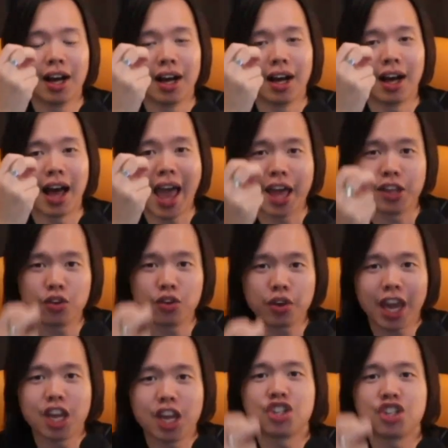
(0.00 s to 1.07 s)

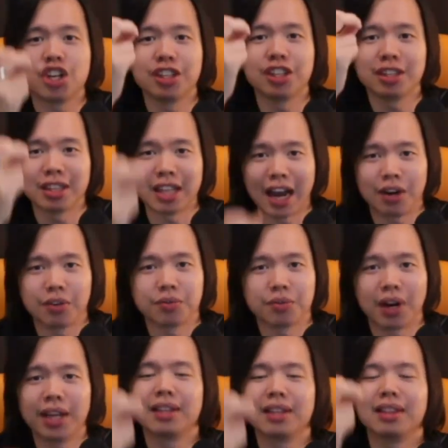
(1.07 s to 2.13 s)
education down, right?
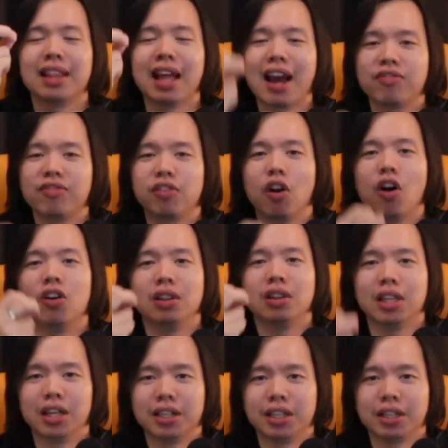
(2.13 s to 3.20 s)
Lifelong
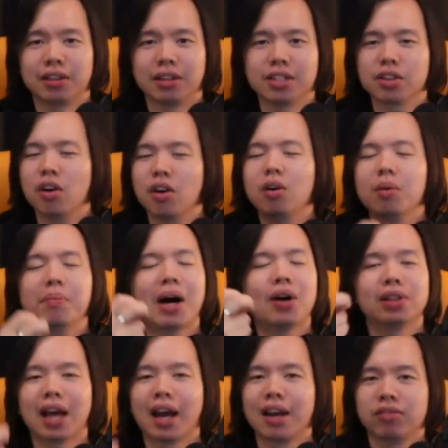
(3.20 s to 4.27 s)
learning. It's all about
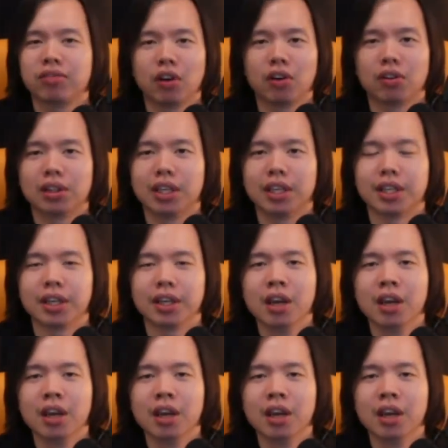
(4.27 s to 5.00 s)
lifelong learning.